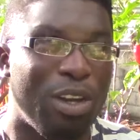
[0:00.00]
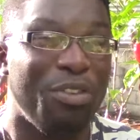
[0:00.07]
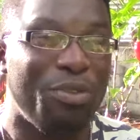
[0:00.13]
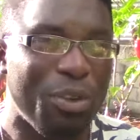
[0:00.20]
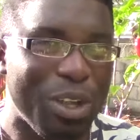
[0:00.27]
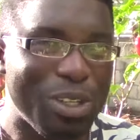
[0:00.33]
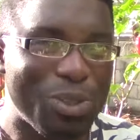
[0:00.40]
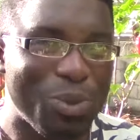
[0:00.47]

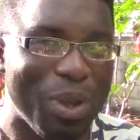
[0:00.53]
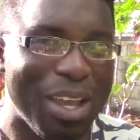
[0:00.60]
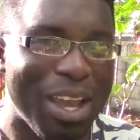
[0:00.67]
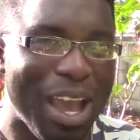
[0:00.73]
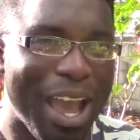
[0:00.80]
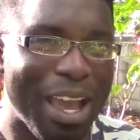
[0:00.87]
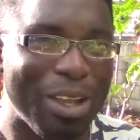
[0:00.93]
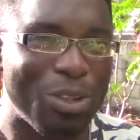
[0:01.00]
difference
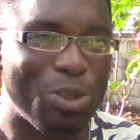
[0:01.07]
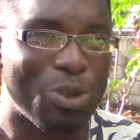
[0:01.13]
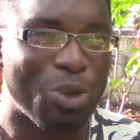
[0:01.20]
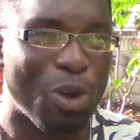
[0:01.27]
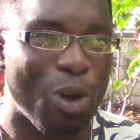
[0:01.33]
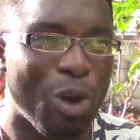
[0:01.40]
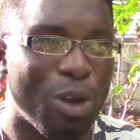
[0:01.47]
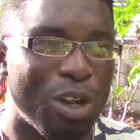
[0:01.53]
where I
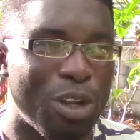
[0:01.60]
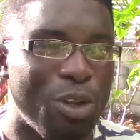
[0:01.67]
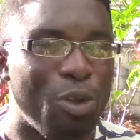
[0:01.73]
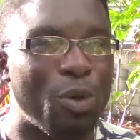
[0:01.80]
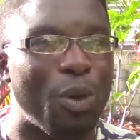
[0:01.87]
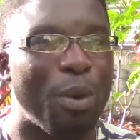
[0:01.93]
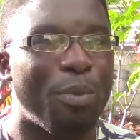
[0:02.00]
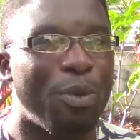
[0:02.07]
took on a
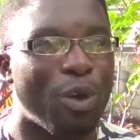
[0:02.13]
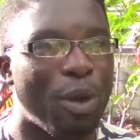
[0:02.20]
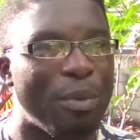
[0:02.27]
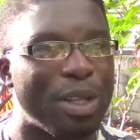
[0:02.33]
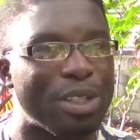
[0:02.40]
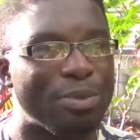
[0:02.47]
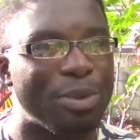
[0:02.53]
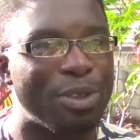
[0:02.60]
new
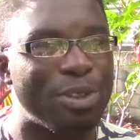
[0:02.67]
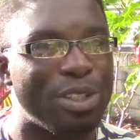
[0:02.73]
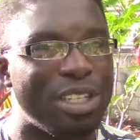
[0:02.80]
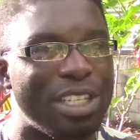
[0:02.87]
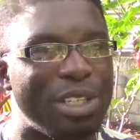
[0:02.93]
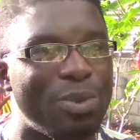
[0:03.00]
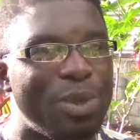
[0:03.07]
employment opportunity,